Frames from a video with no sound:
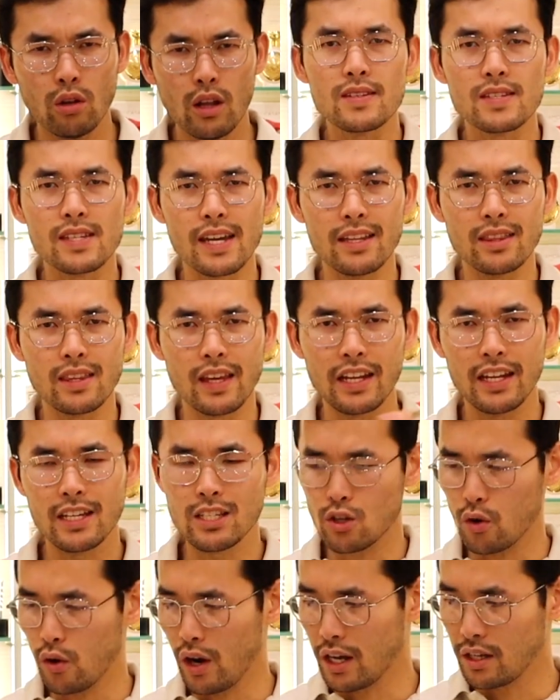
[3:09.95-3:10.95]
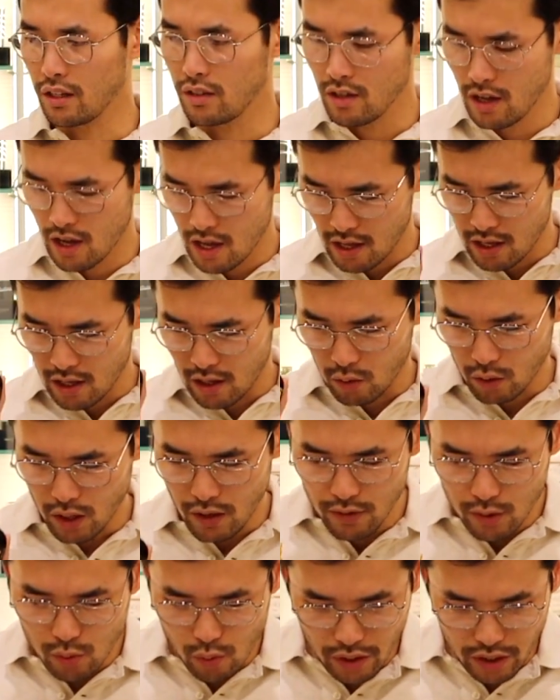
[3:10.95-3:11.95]
scent that he's created. Give
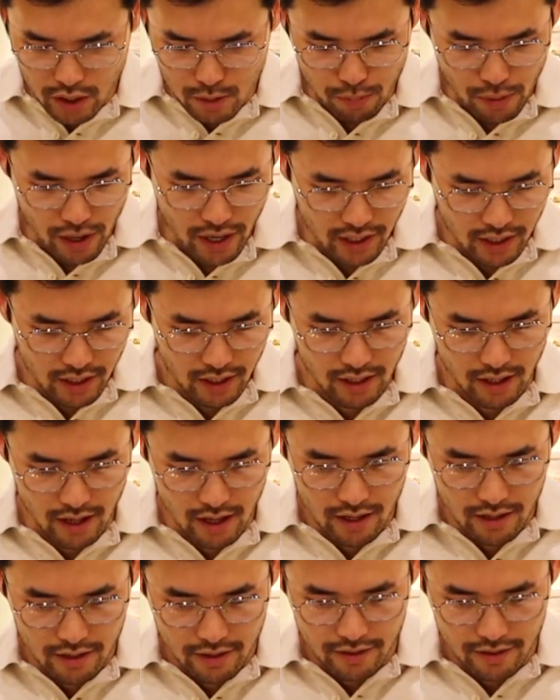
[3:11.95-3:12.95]
this one a spray here.